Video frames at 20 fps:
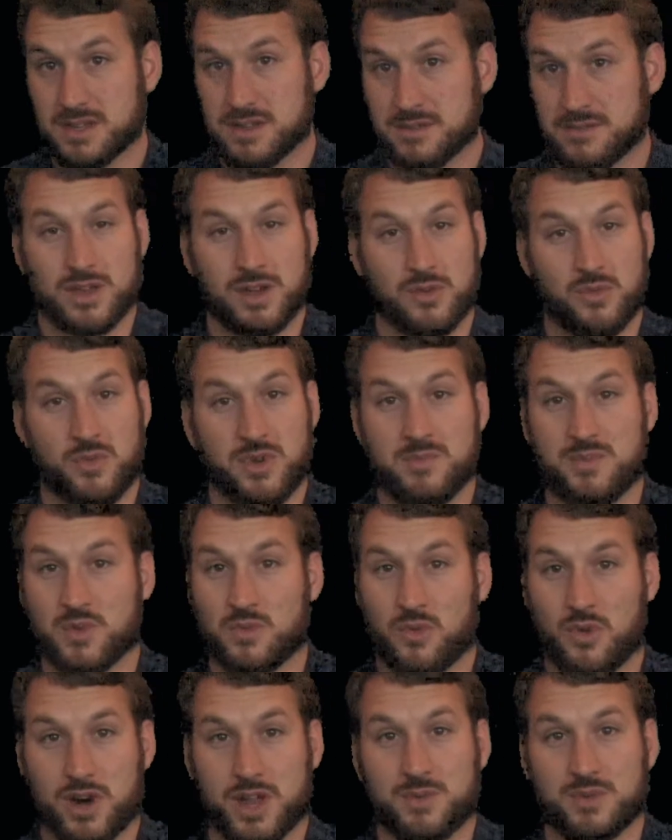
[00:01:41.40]
You know, we've been
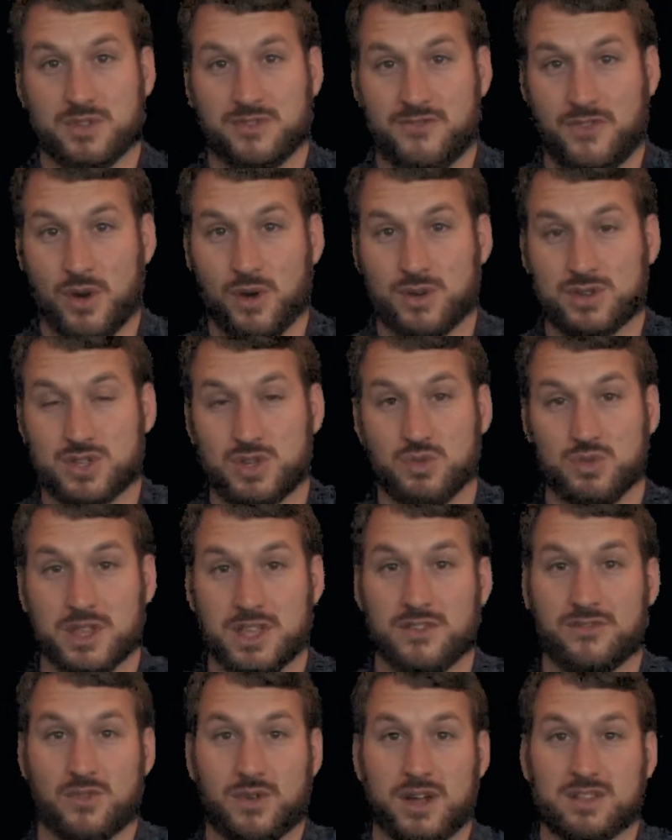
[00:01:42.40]
working with folks who
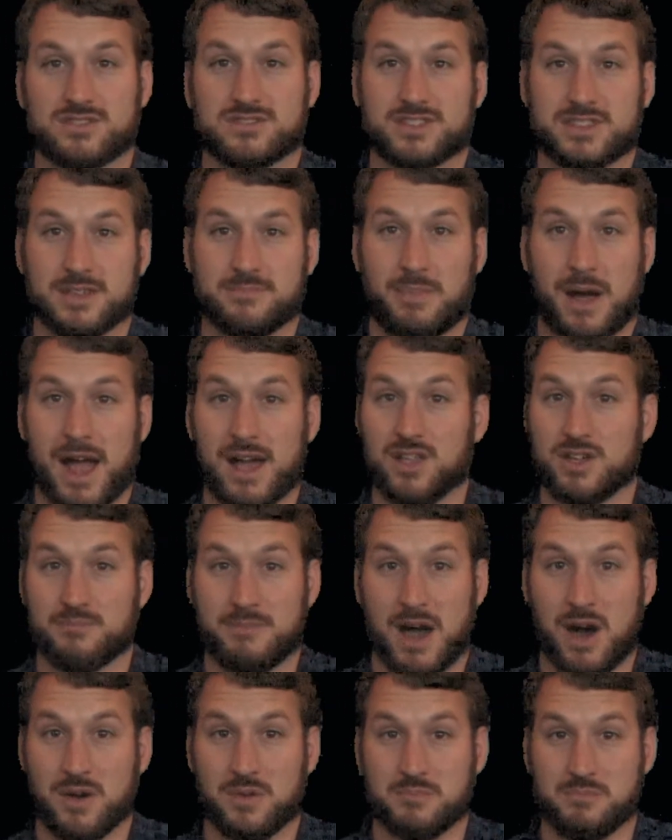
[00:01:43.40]
live around Pilot
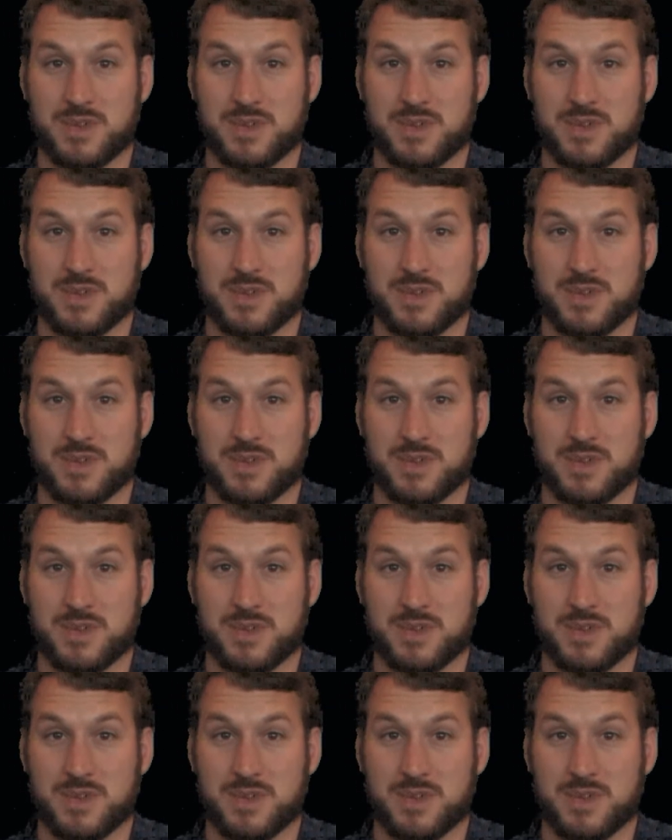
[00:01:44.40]
Mountain,